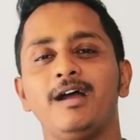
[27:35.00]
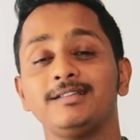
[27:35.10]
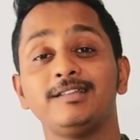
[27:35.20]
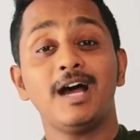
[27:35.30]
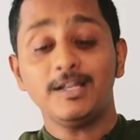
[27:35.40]

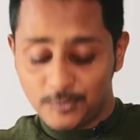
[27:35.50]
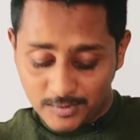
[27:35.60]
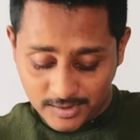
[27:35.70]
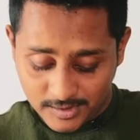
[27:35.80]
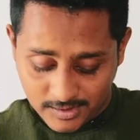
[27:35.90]
And the last
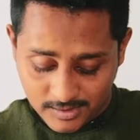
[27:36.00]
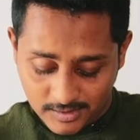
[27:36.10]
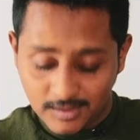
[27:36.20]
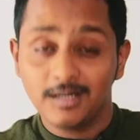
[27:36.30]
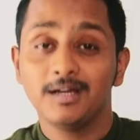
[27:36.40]
word,
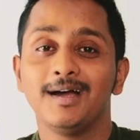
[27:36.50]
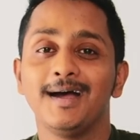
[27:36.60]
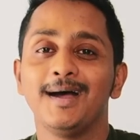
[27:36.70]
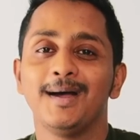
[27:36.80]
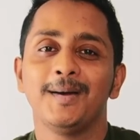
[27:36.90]

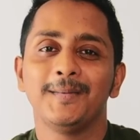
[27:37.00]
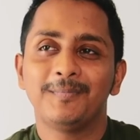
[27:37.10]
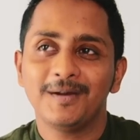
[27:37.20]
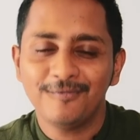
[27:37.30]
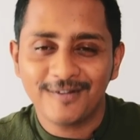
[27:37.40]

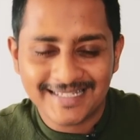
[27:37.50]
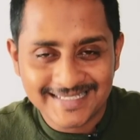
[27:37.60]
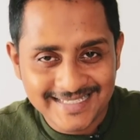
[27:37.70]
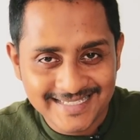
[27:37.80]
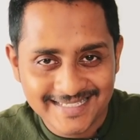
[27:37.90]

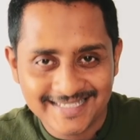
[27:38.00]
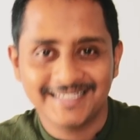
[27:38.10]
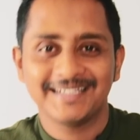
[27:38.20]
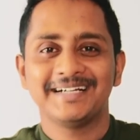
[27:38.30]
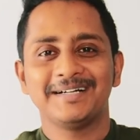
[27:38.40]
preference.
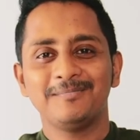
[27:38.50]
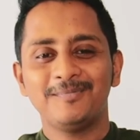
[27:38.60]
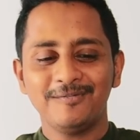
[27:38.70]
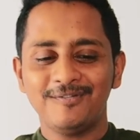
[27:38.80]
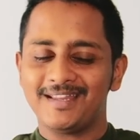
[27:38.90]

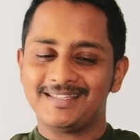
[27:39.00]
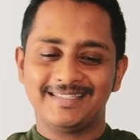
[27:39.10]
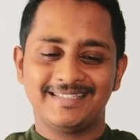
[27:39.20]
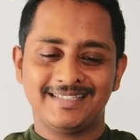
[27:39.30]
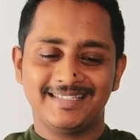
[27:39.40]

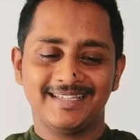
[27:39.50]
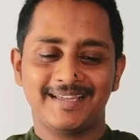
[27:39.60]
Preference.